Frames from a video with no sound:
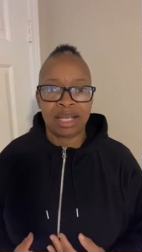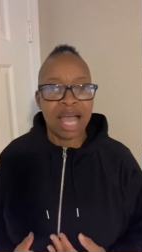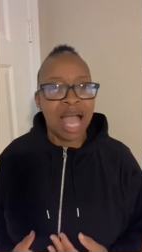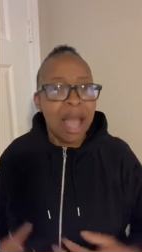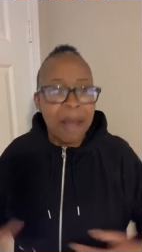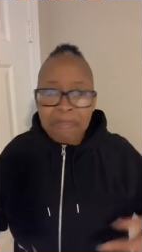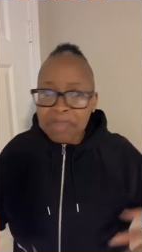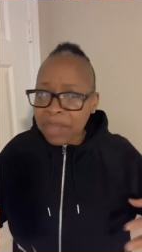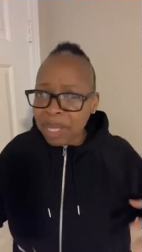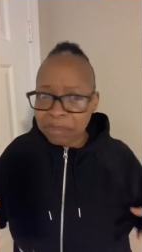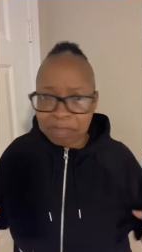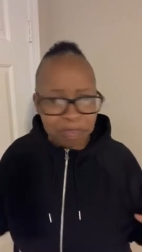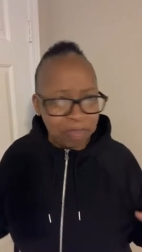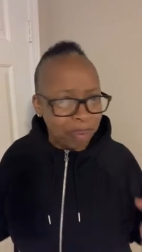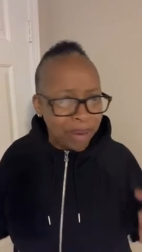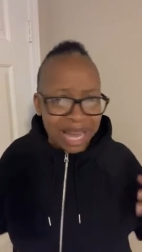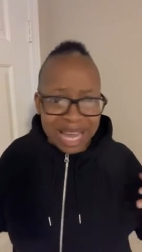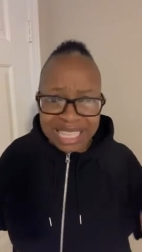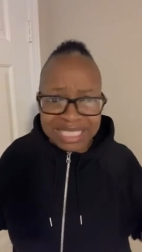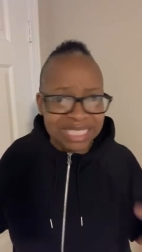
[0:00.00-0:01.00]
I'm not
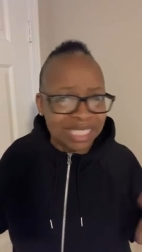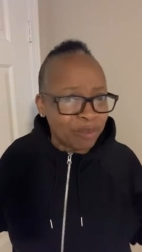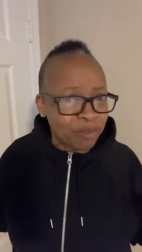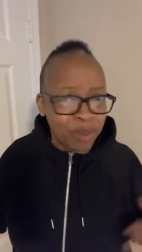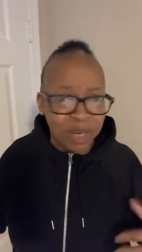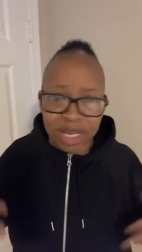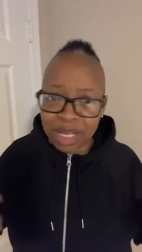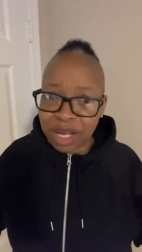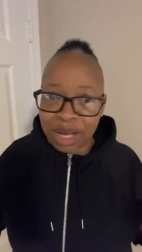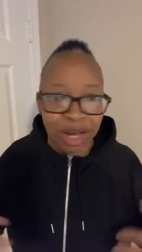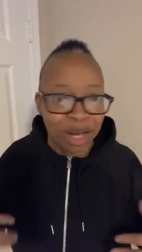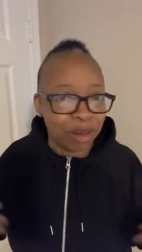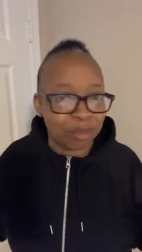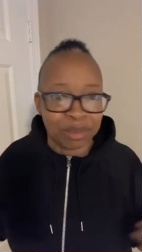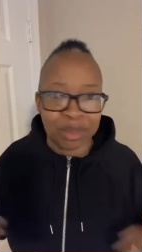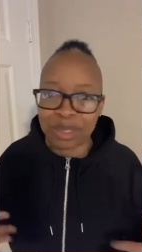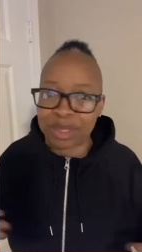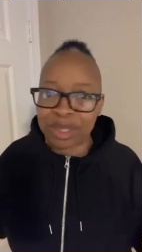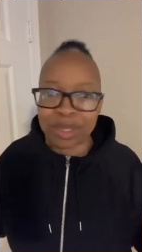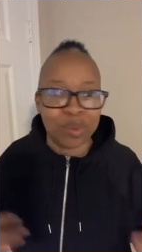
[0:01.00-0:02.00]
passive when it
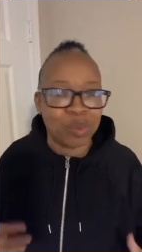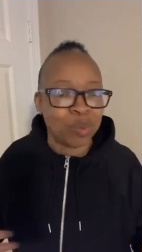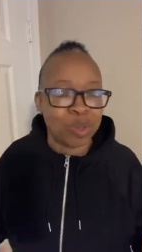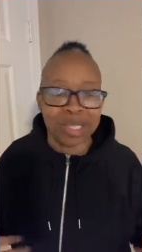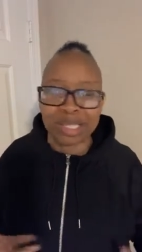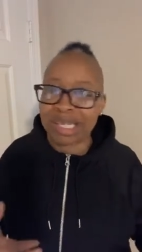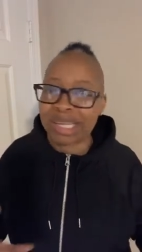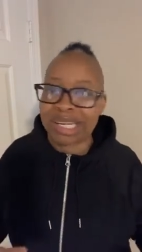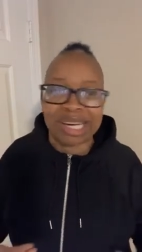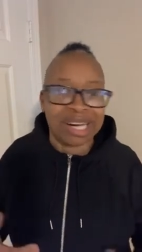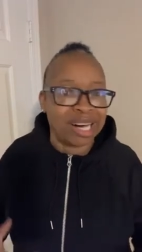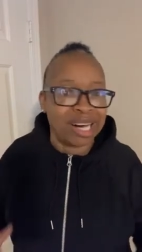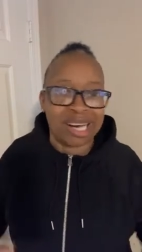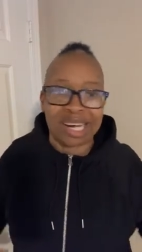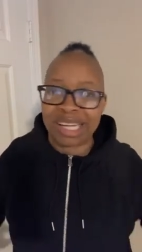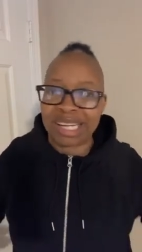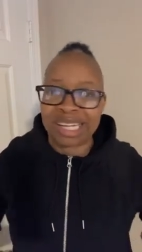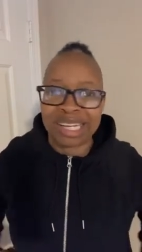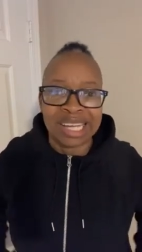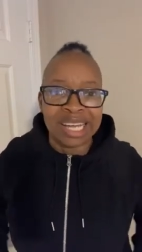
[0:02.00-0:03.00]
comes to the word of
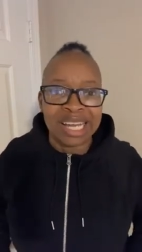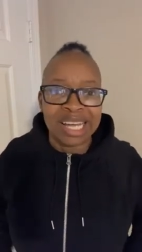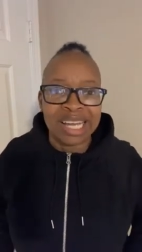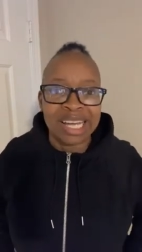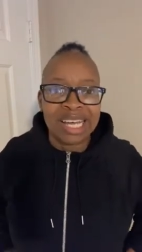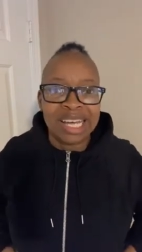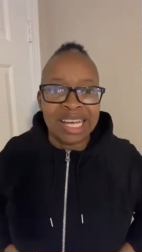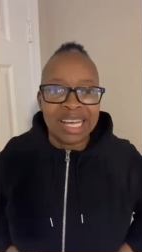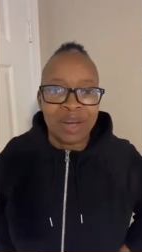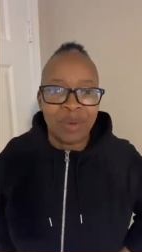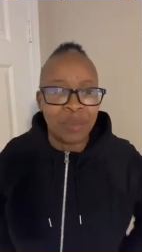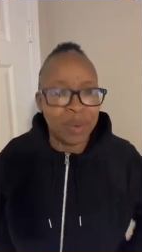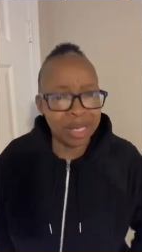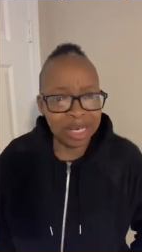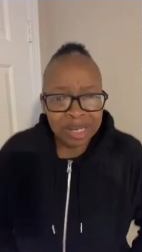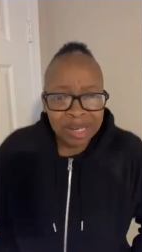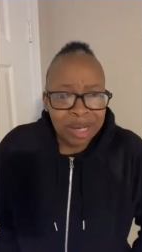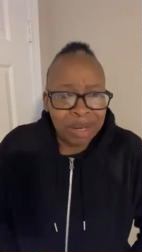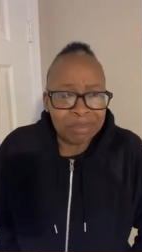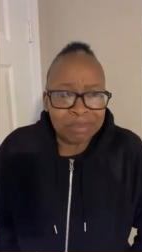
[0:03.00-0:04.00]
God. When
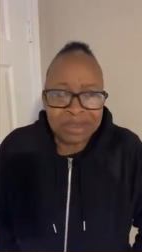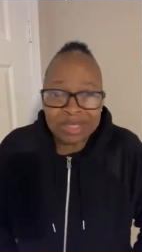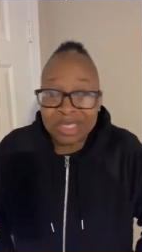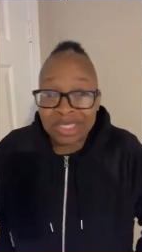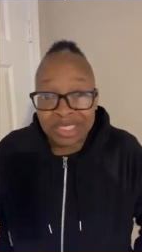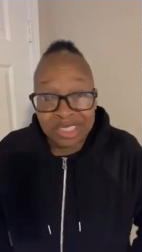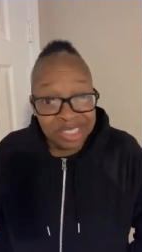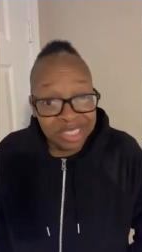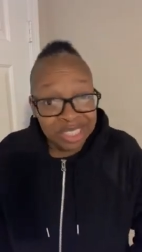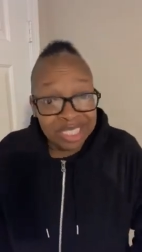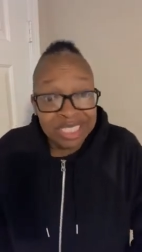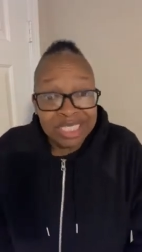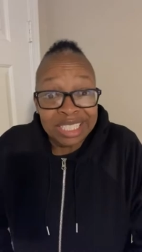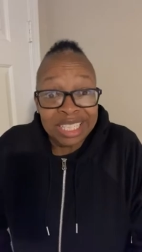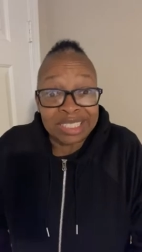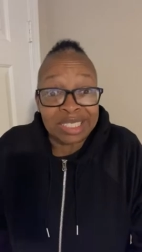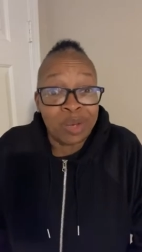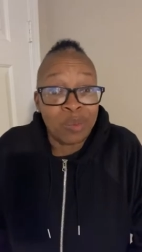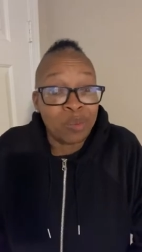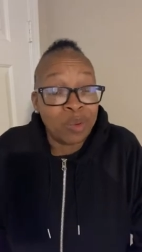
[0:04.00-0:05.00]
it comes to
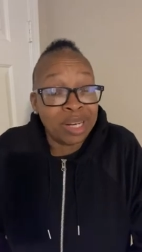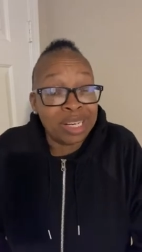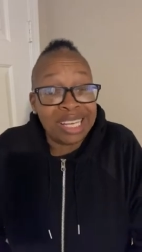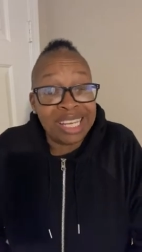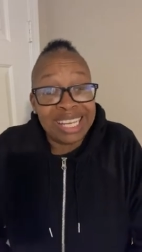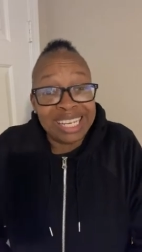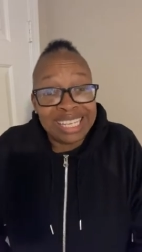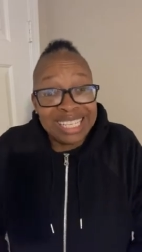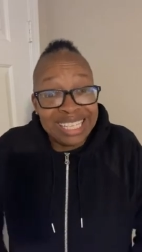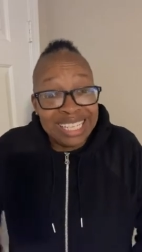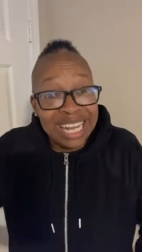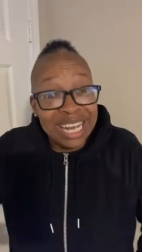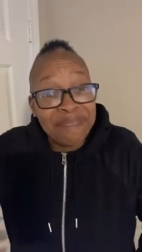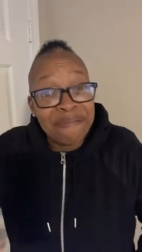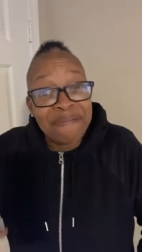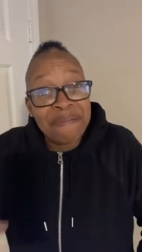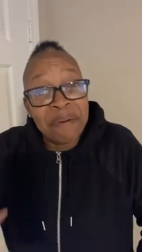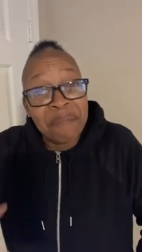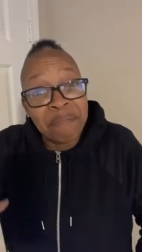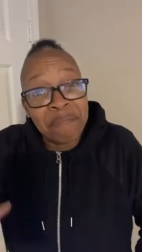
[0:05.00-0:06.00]
Jesus and what he did
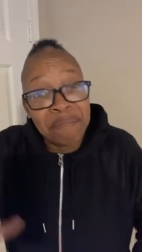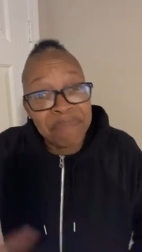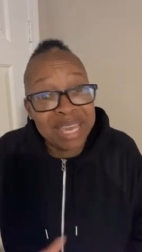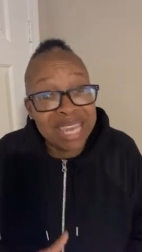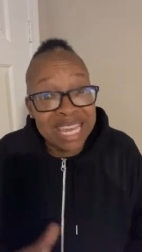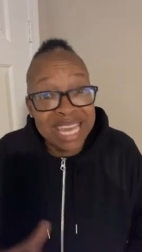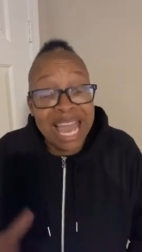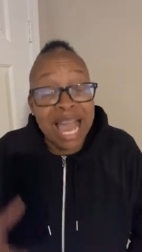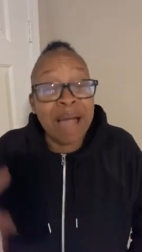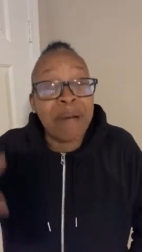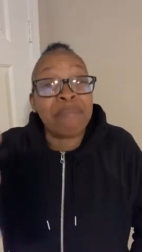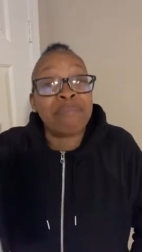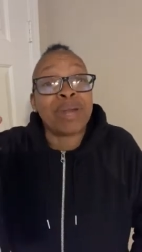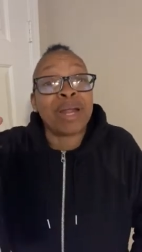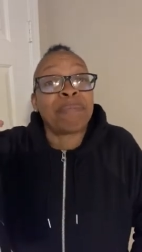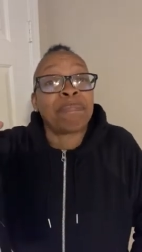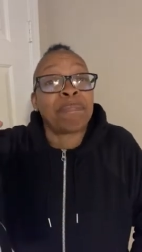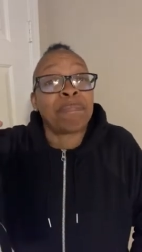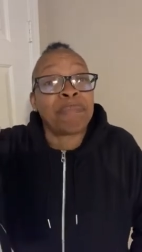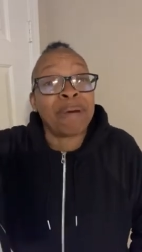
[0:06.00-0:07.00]
for me, I'm
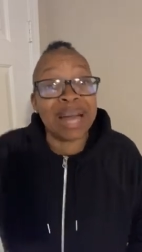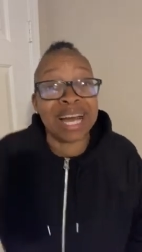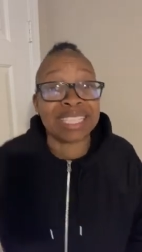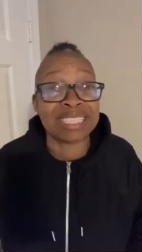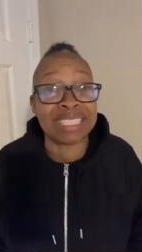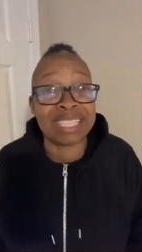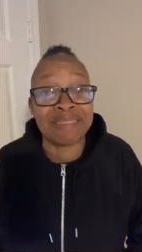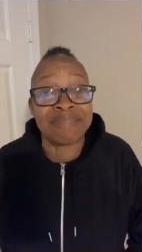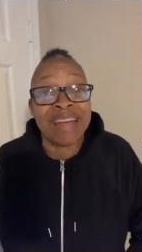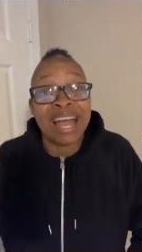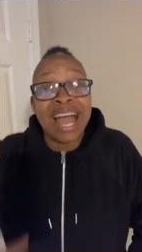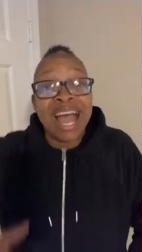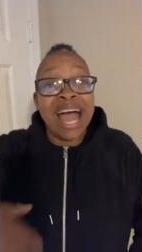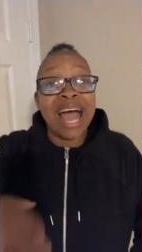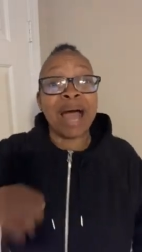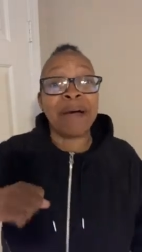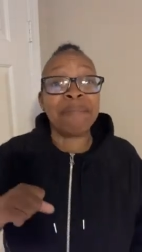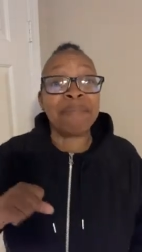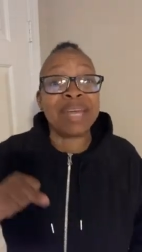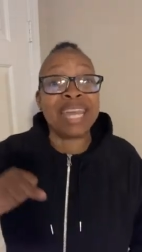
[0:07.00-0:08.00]
not passive.
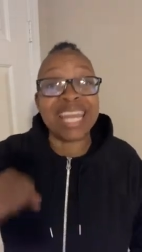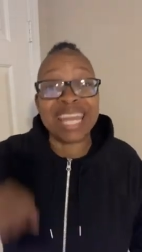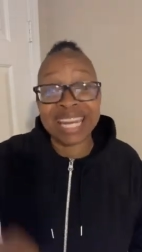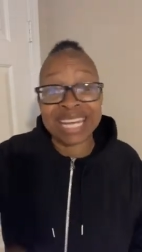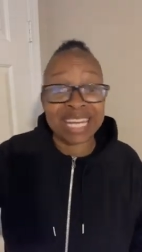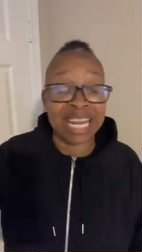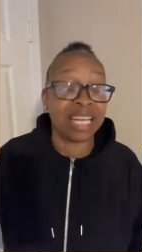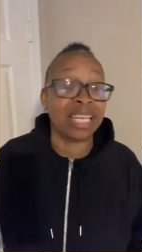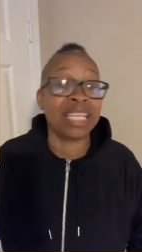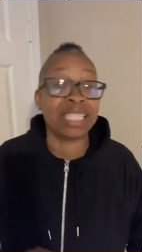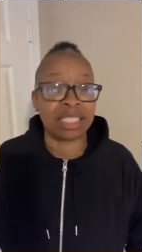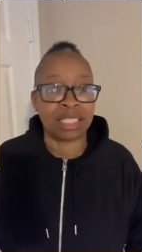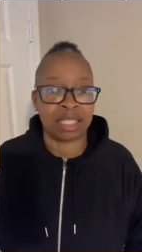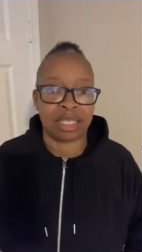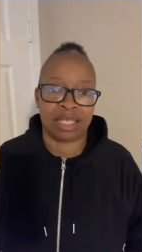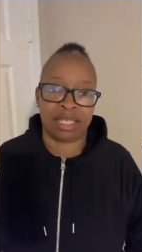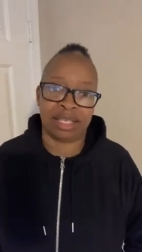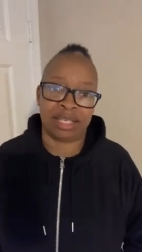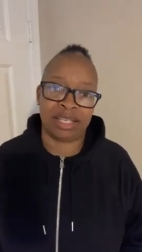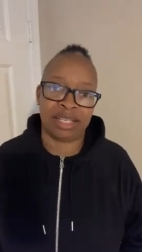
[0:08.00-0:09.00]
I'm in there.
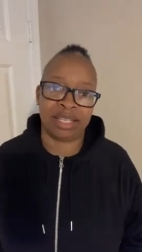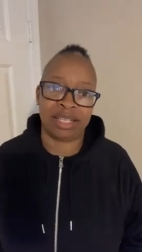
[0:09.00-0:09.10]
Listen,